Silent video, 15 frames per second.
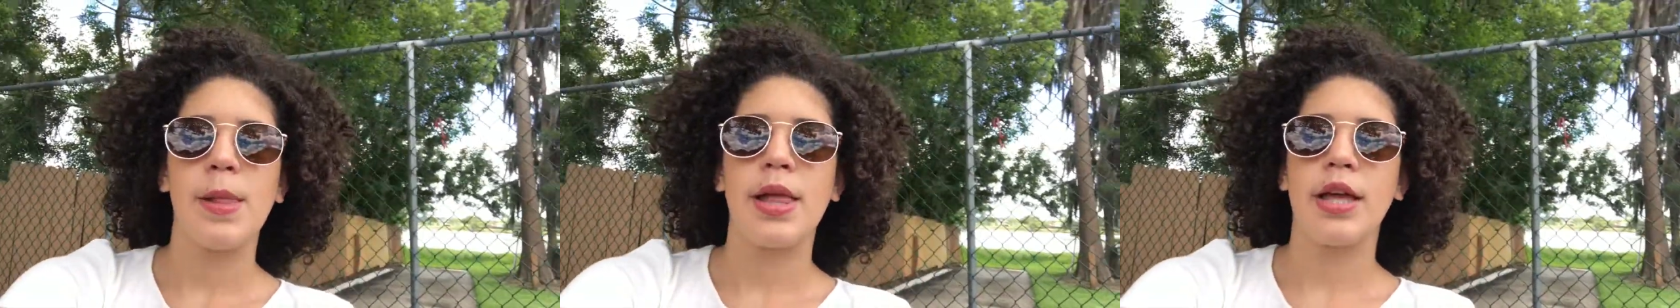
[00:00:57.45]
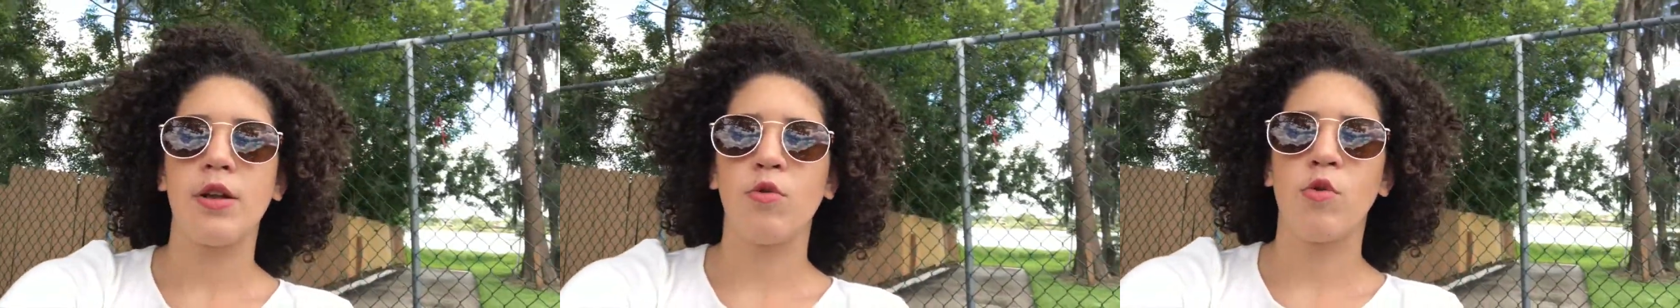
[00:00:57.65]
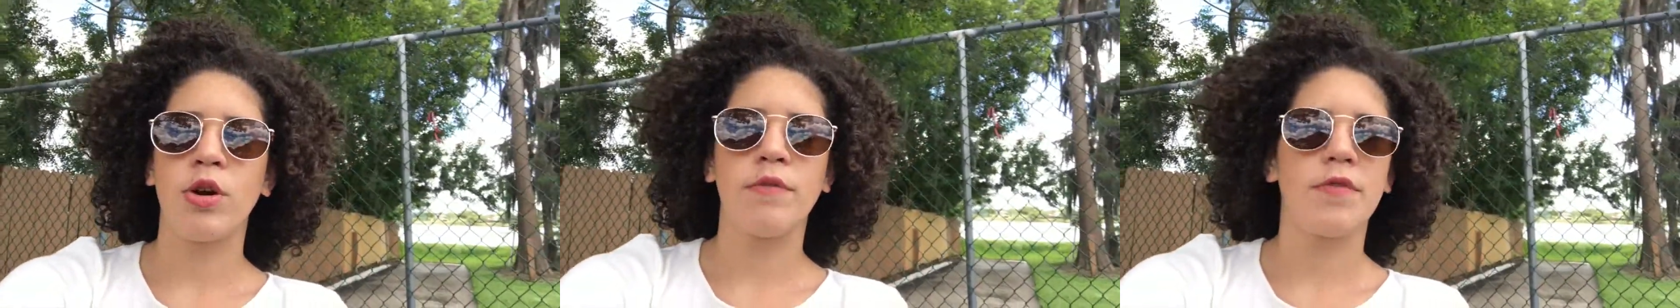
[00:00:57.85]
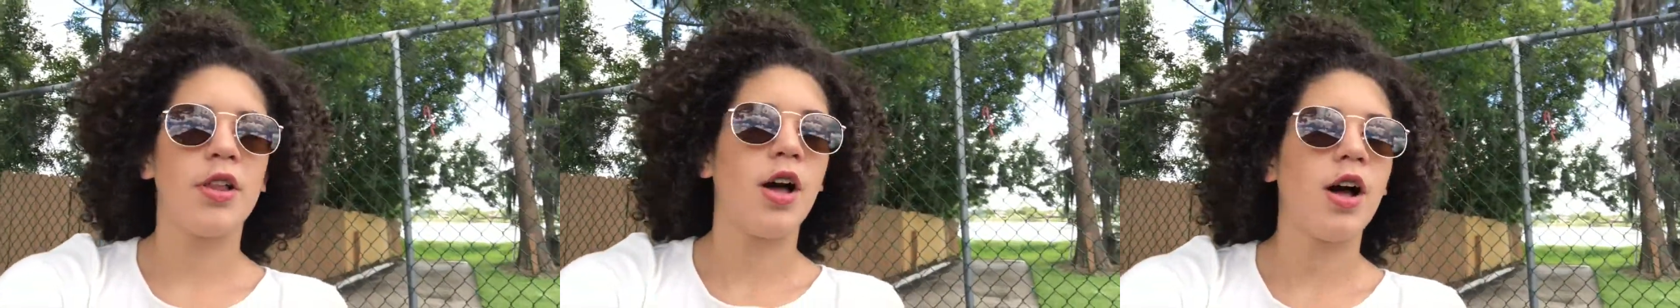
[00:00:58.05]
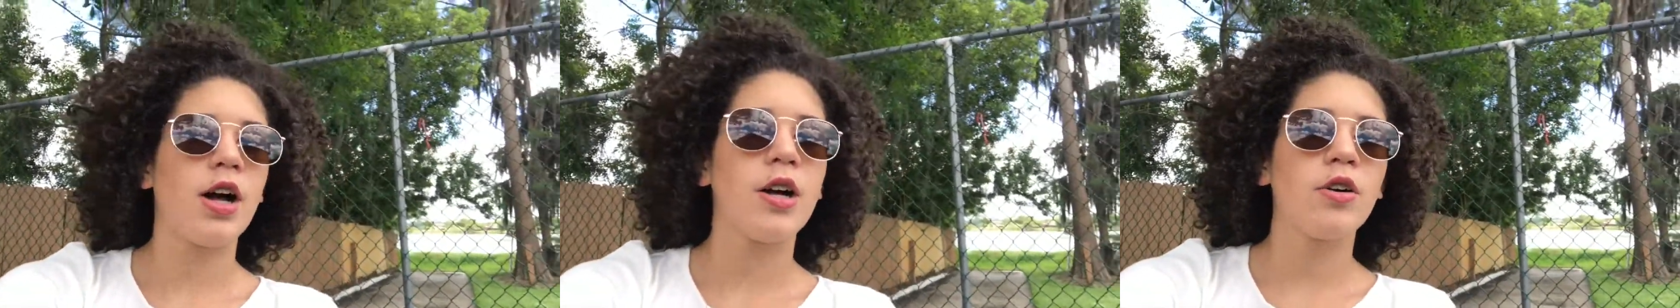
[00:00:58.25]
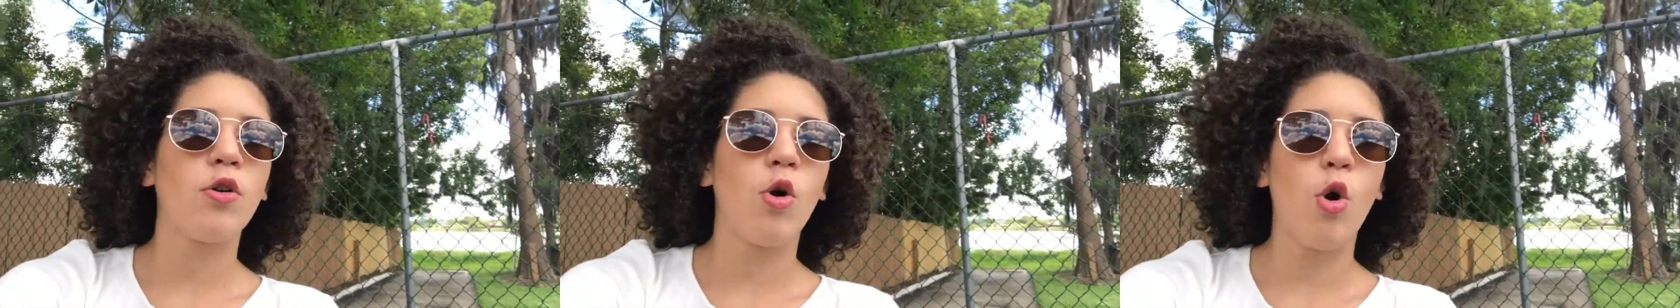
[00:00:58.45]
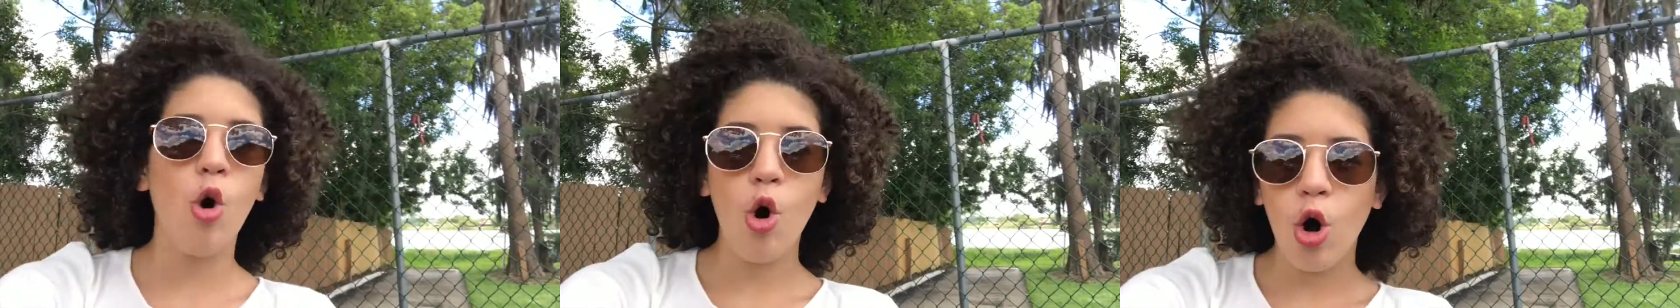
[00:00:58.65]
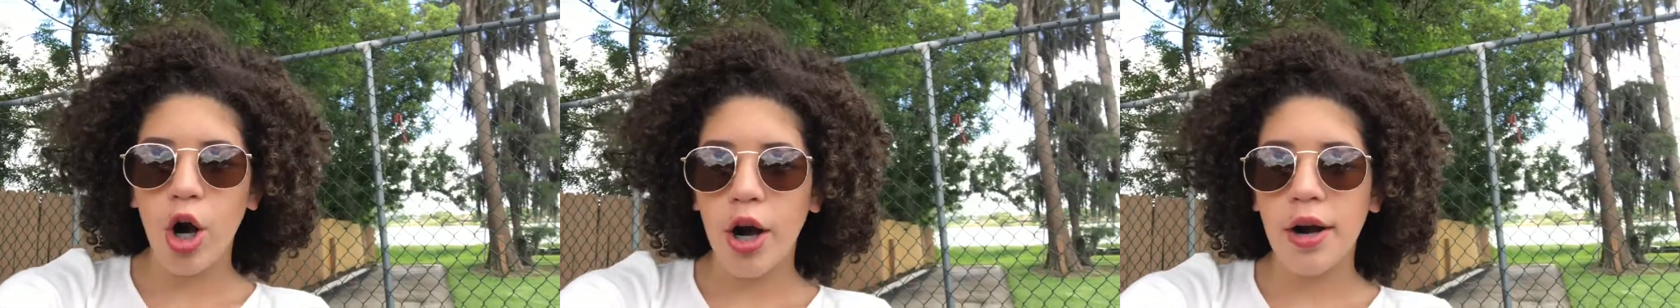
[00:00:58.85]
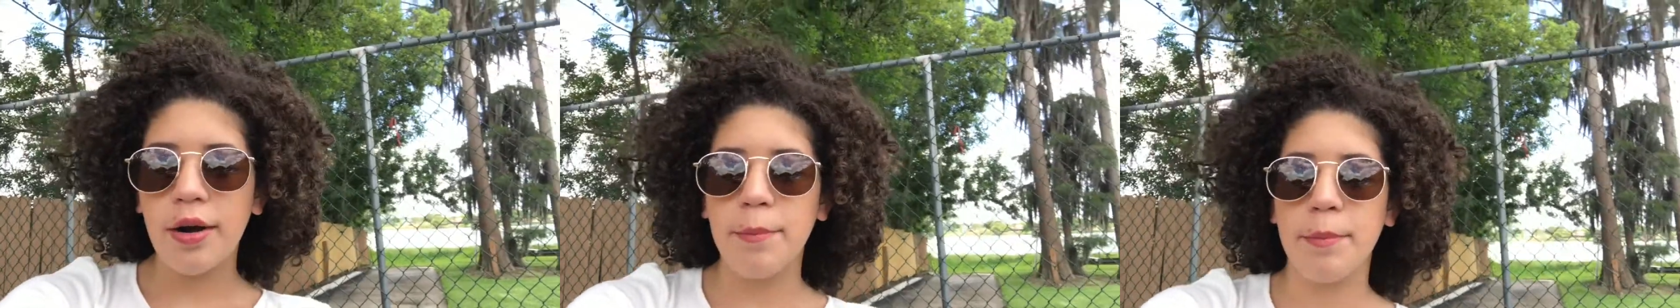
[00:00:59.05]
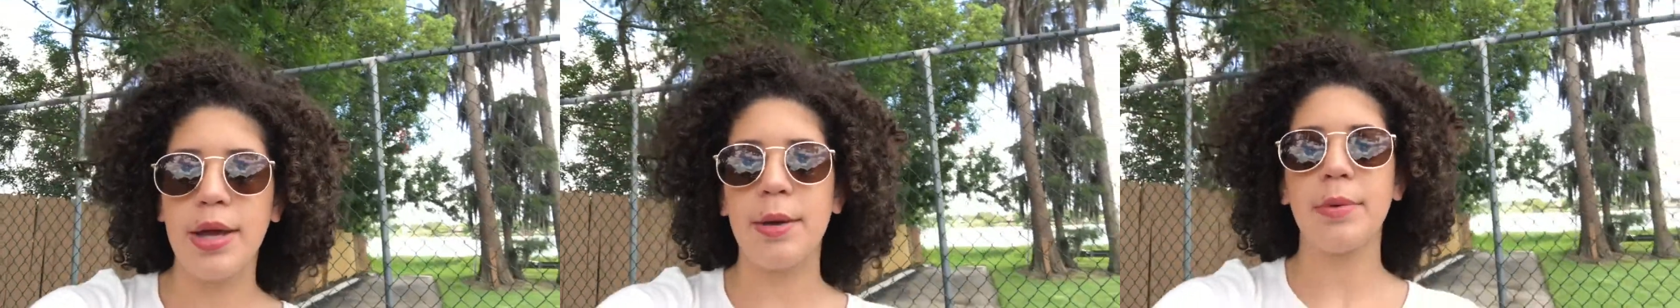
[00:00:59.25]
in one vlog, or
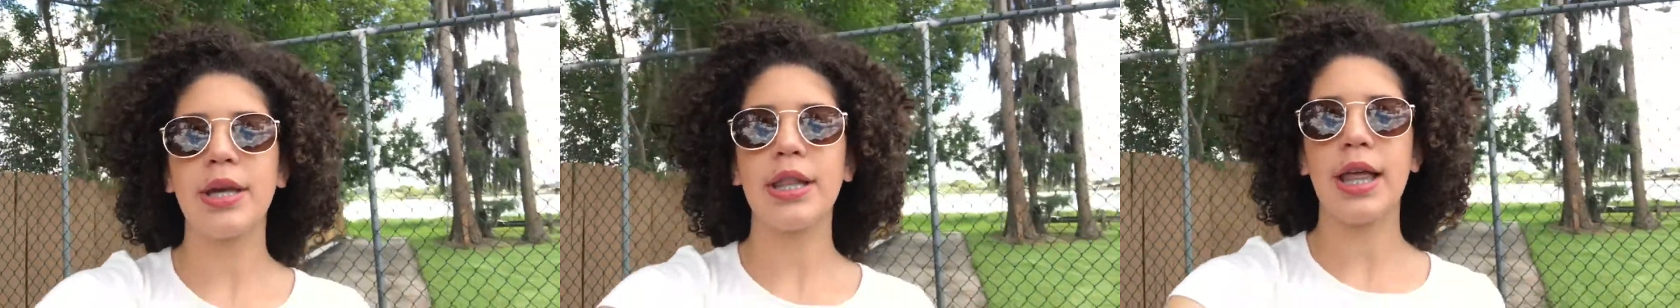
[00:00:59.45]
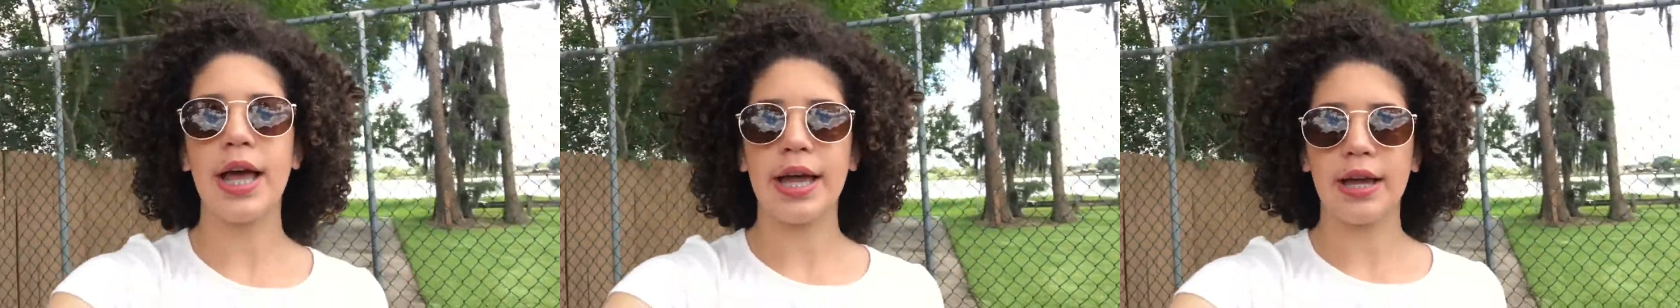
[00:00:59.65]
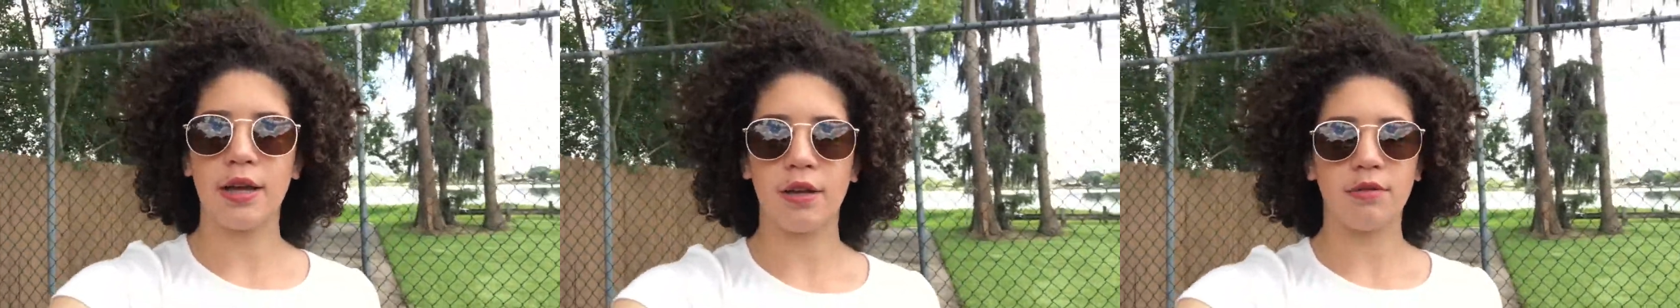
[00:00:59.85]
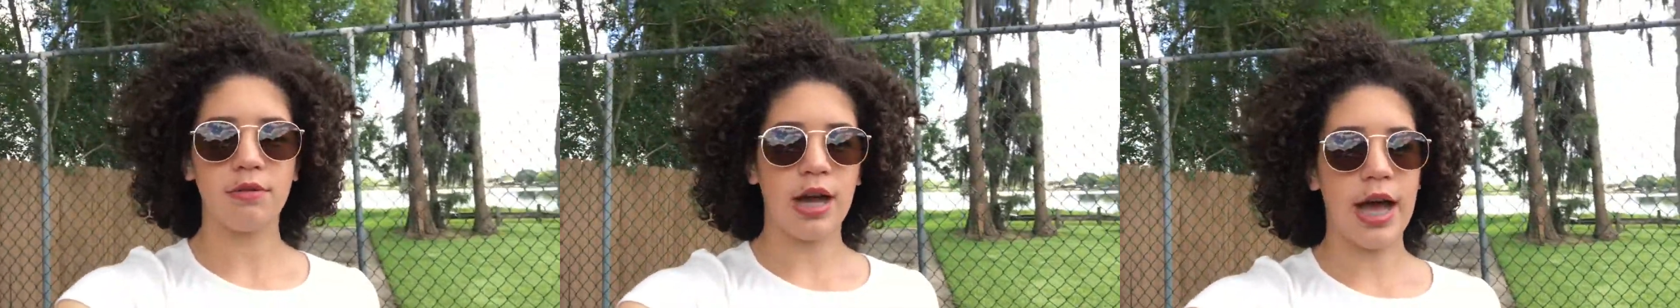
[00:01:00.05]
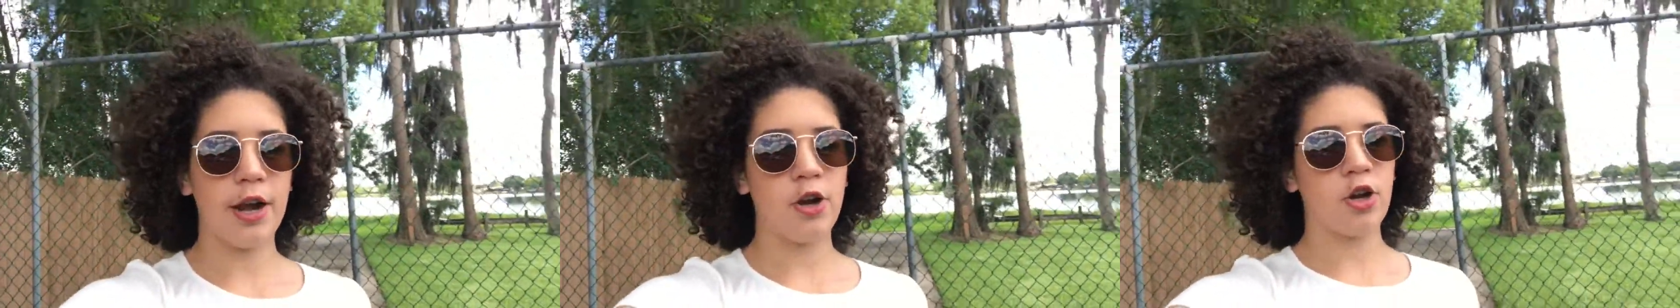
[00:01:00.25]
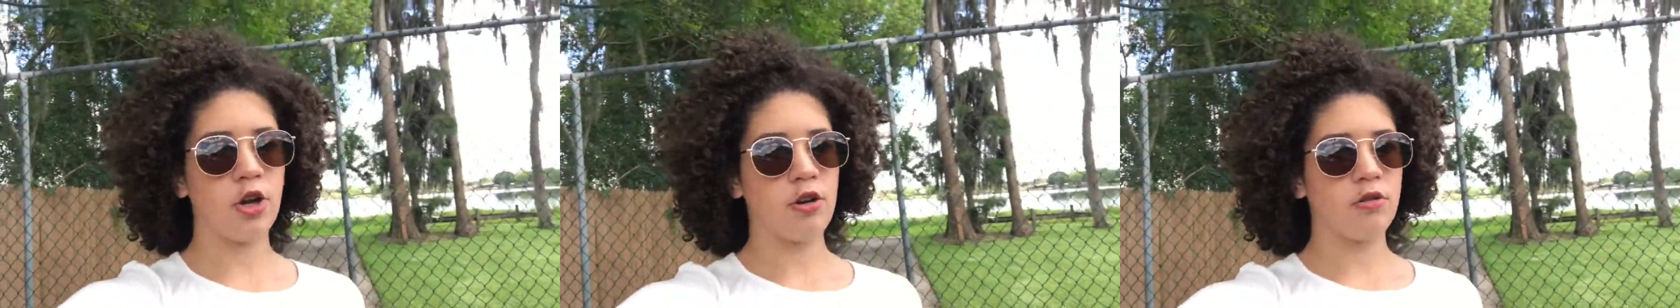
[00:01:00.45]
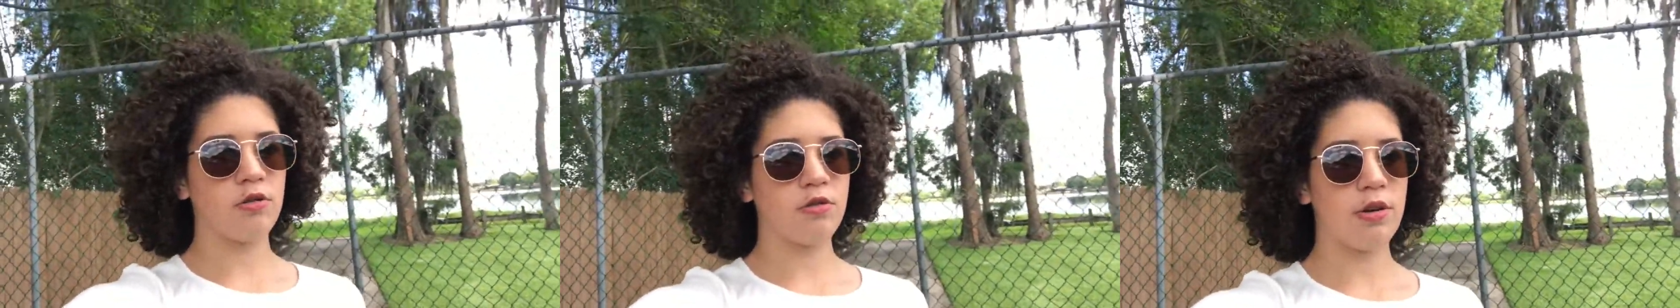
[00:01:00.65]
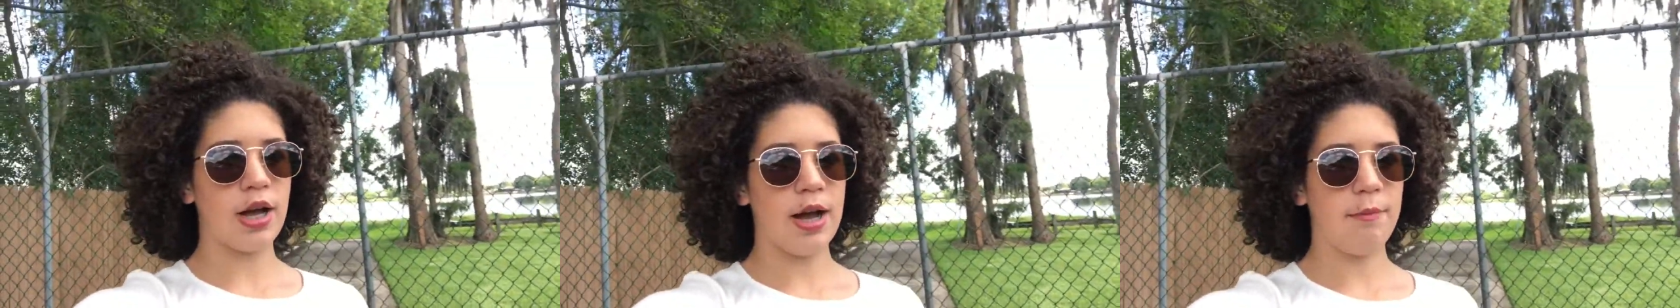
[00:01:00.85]
maybe like, I don't know,